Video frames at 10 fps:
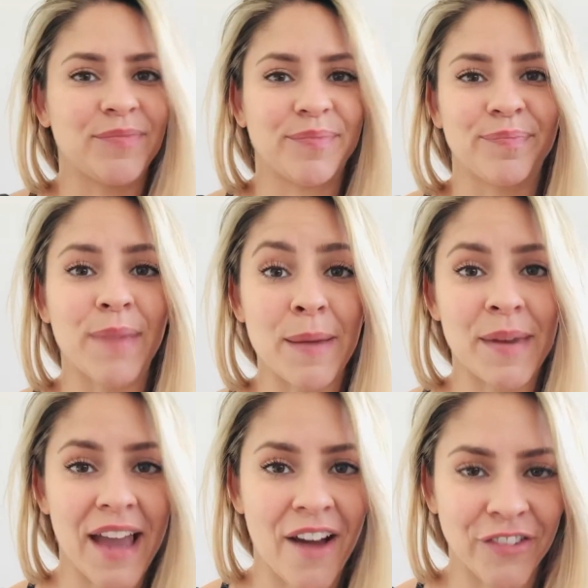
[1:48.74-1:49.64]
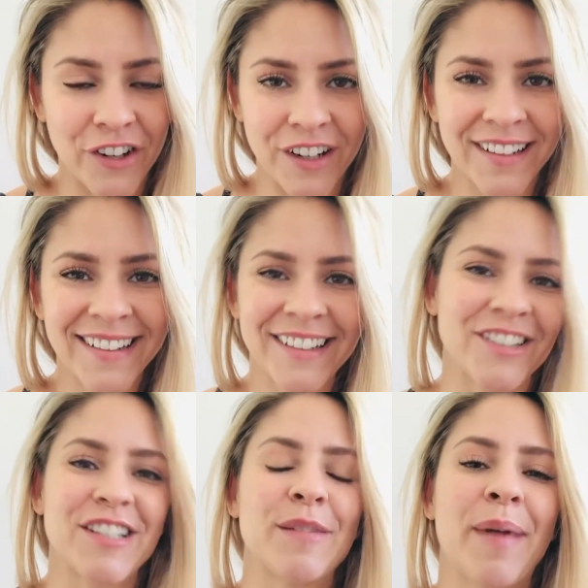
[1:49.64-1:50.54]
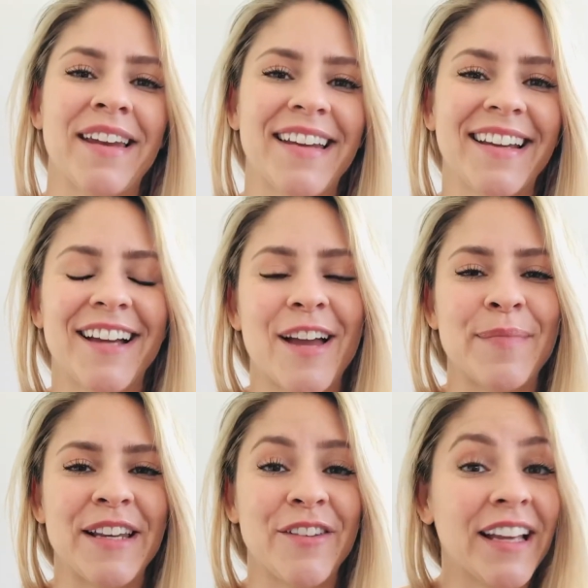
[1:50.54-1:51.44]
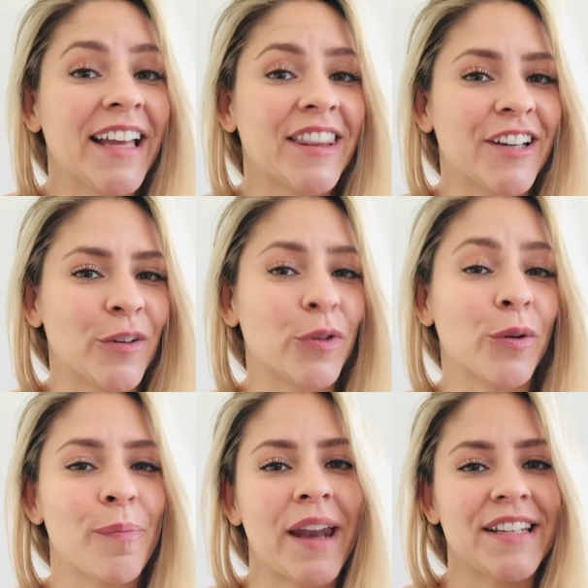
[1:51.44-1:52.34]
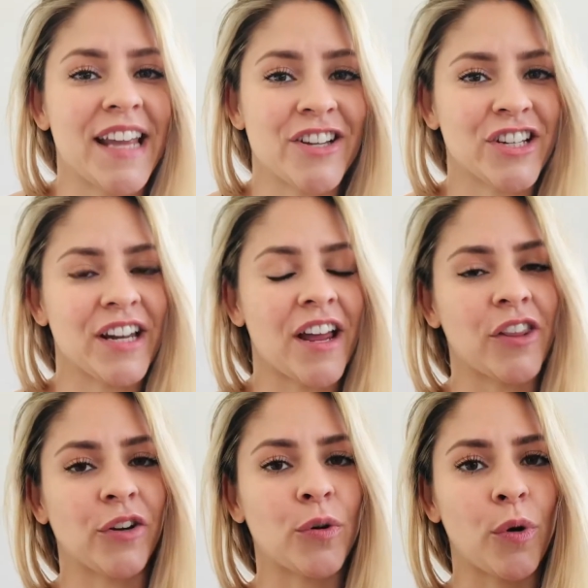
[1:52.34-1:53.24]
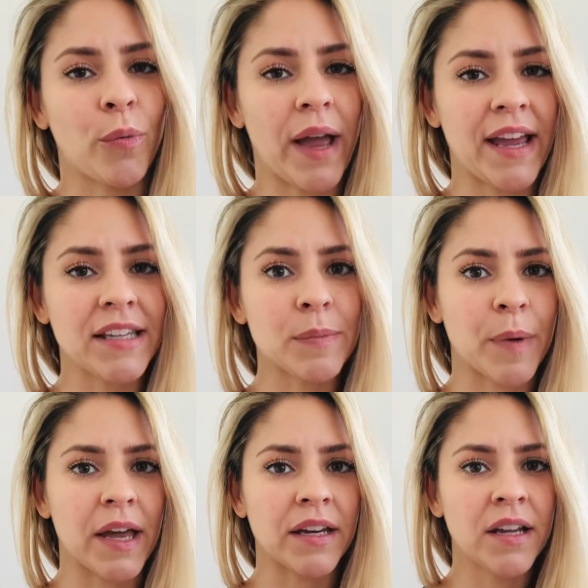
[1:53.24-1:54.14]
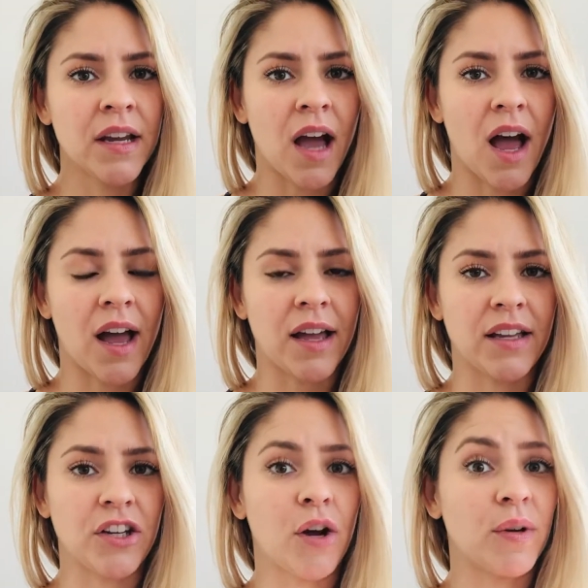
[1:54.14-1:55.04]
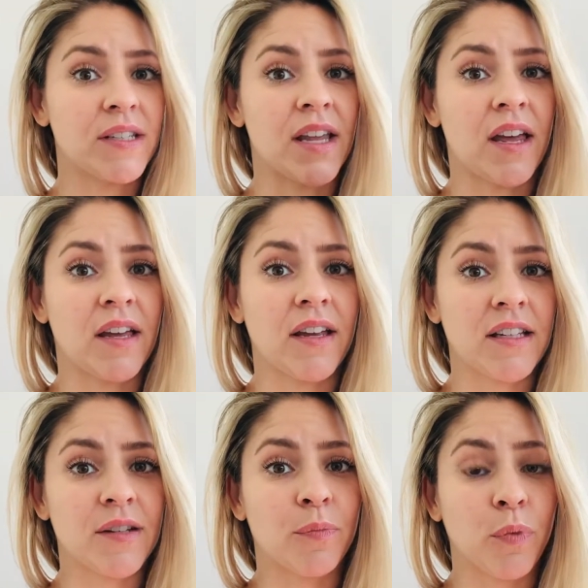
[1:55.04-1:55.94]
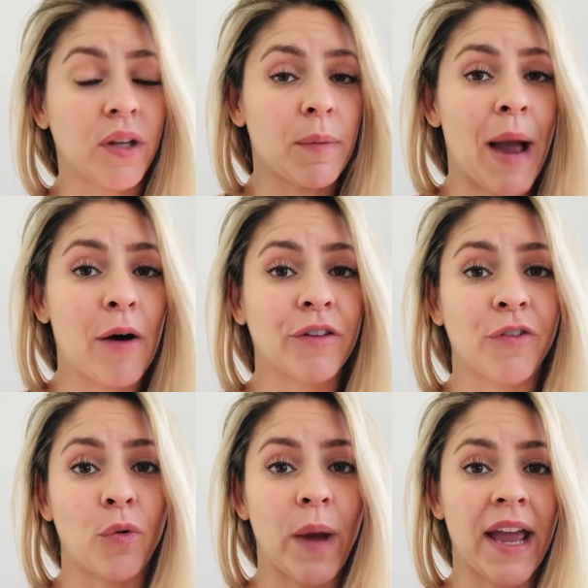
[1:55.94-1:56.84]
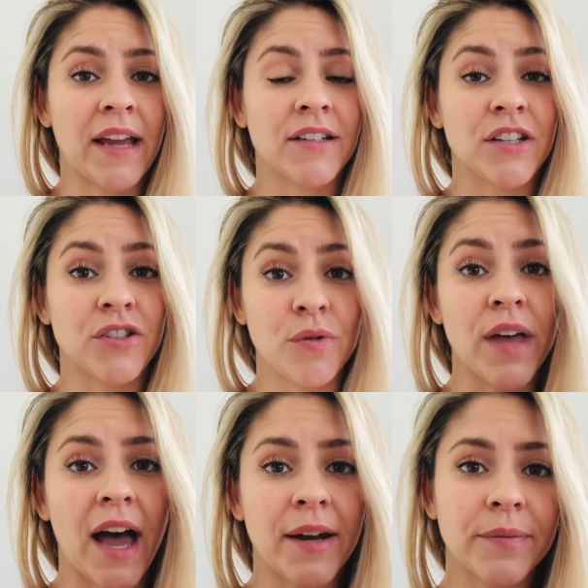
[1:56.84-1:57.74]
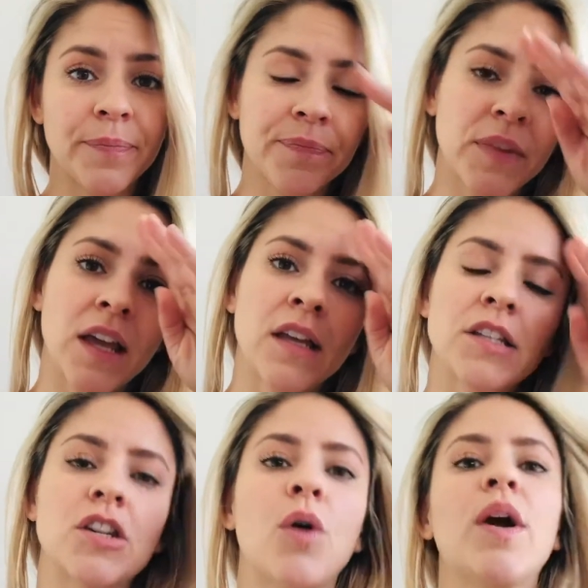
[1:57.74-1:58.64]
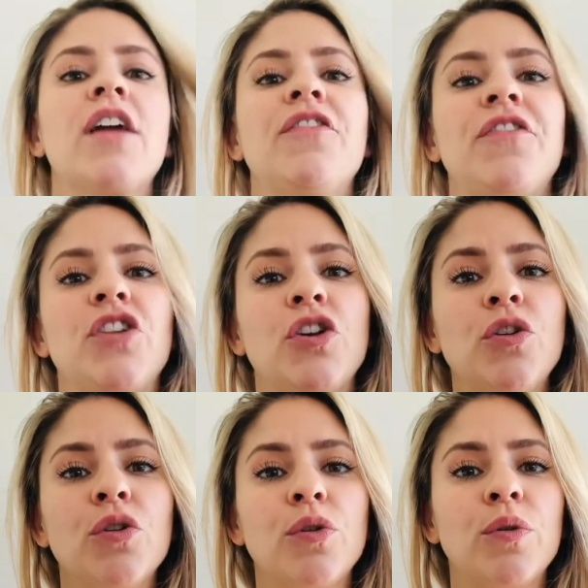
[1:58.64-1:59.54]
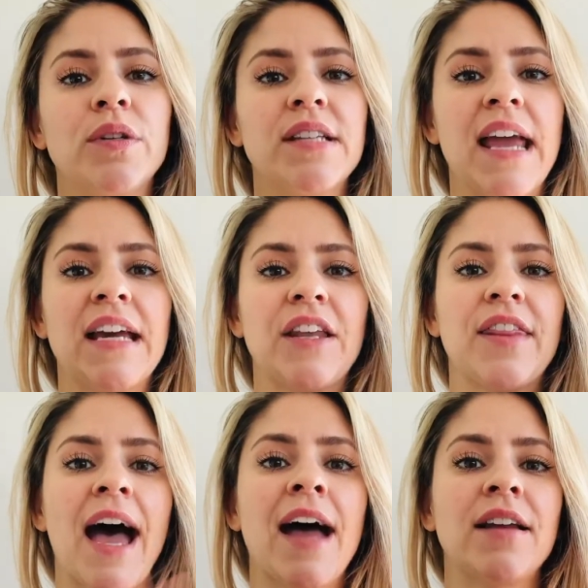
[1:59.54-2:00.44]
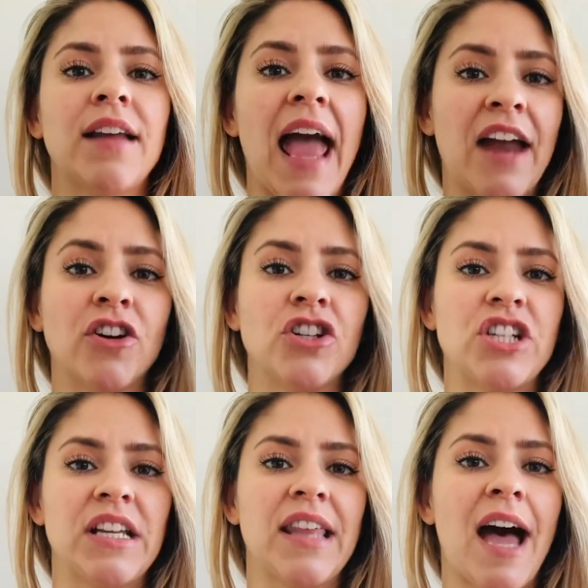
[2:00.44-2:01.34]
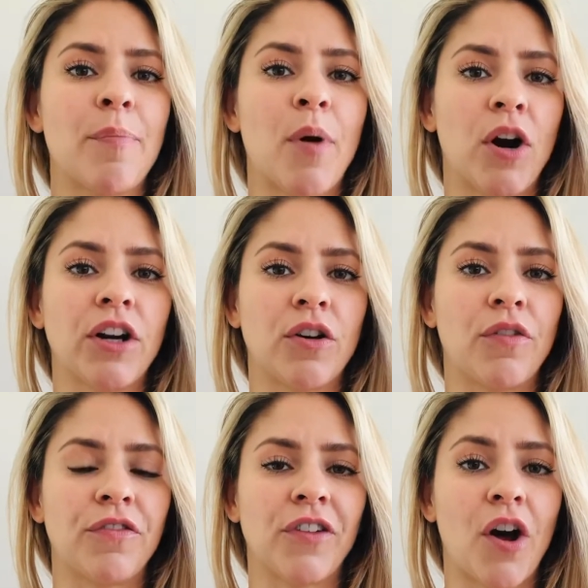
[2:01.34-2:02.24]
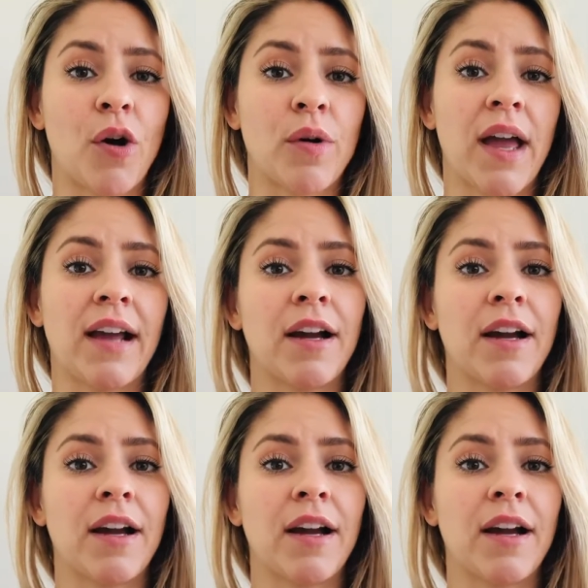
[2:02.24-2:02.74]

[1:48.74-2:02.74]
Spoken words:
maybe ever, just depending. I mean, you can get there through meditation and other cool ways, but it's a really powerful way to do that. So if you take that energy, that particle flow, and